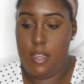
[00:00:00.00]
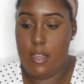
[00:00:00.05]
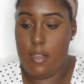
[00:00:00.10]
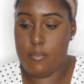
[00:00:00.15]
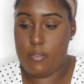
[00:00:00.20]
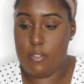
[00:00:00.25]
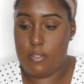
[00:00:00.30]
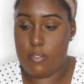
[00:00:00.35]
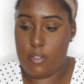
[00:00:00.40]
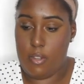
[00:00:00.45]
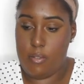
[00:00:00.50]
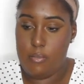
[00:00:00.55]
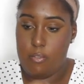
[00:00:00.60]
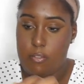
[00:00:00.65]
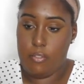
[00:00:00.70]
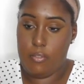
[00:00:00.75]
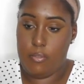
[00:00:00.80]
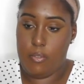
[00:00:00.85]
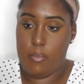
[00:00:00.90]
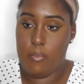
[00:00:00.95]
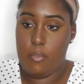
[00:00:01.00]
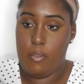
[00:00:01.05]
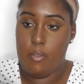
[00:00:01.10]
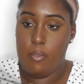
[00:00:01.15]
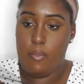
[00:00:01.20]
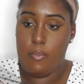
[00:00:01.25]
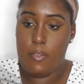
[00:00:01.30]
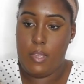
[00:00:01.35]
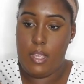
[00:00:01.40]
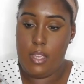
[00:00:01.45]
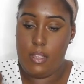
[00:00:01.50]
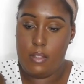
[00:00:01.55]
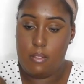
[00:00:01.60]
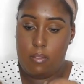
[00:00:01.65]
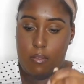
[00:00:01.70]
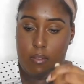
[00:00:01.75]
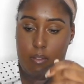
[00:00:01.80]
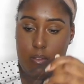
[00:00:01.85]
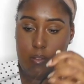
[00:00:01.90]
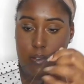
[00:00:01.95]
I'm just going to remove
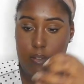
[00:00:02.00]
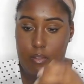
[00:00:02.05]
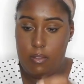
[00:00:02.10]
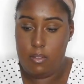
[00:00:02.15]
it.